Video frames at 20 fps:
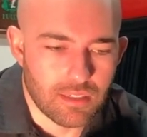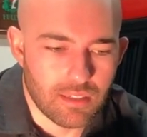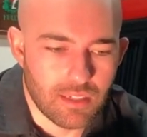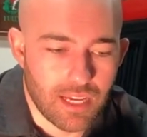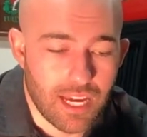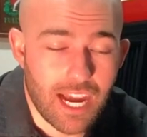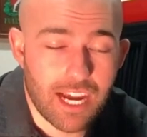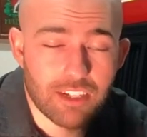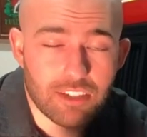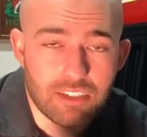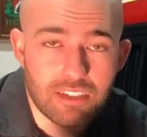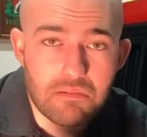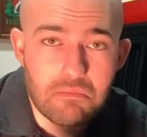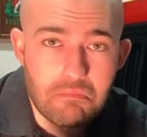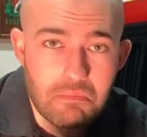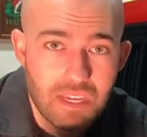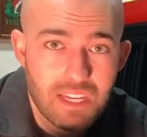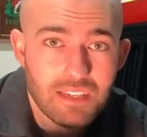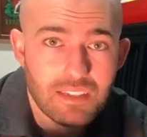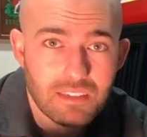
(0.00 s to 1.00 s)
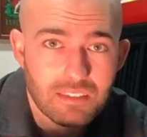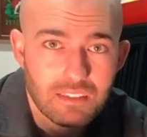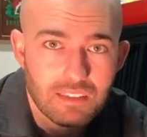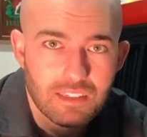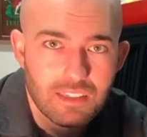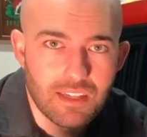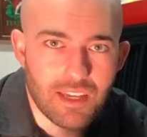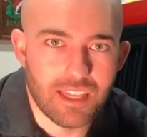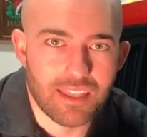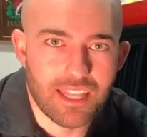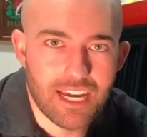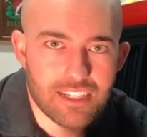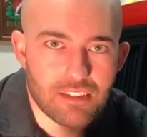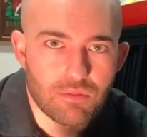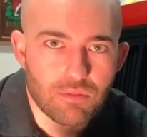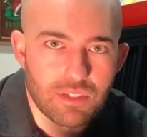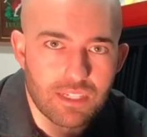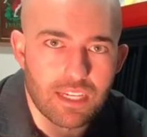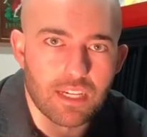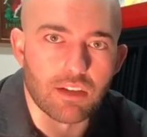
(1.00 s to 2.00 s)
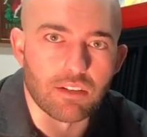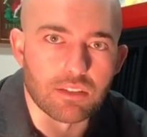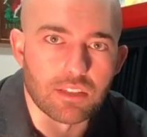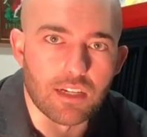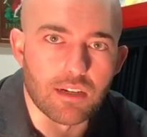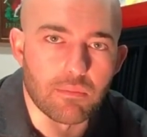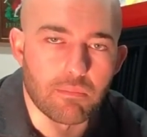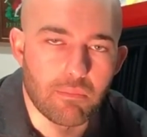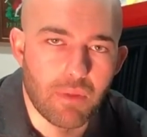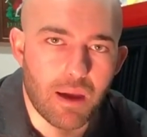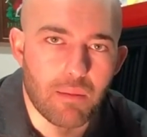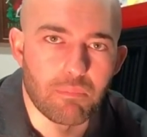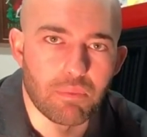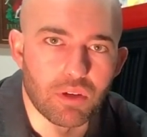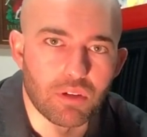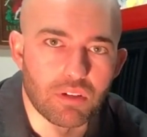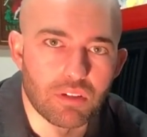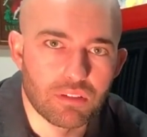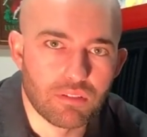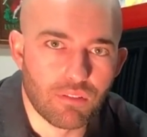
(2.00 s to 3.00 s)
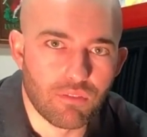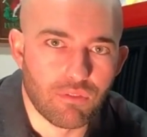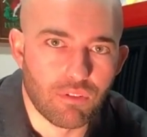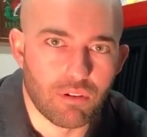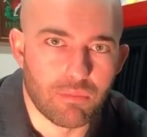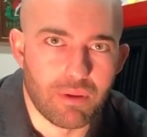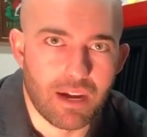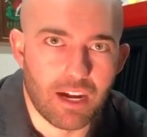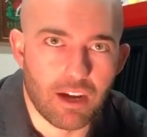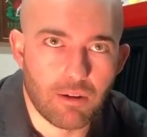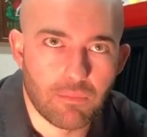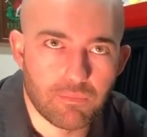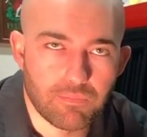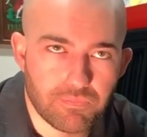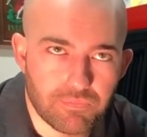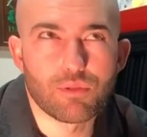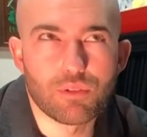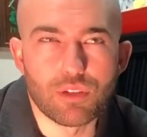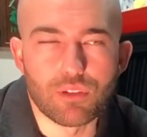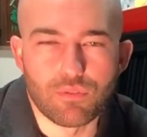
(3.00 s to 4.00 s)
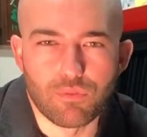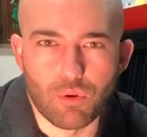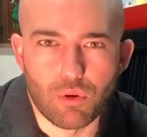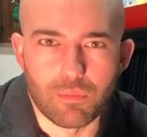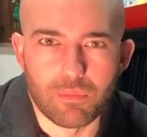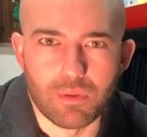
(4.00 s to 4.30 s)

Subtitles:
actually immediately, and that's what held up my build for about 3 or 4